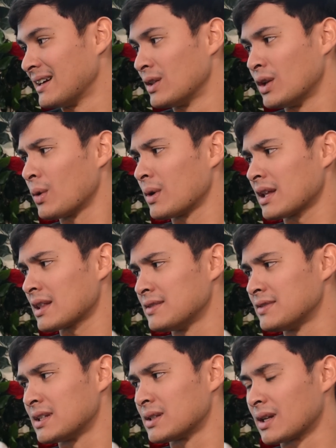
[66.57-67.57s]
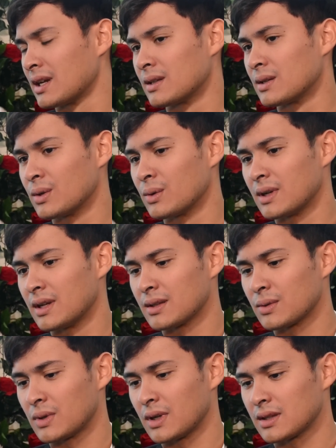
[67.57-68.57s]
No, we're not living in together. No, we're not.
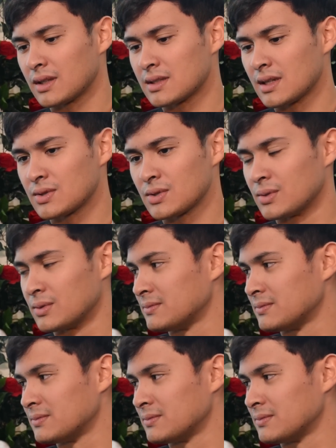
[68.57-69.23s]
We're not. It's not true.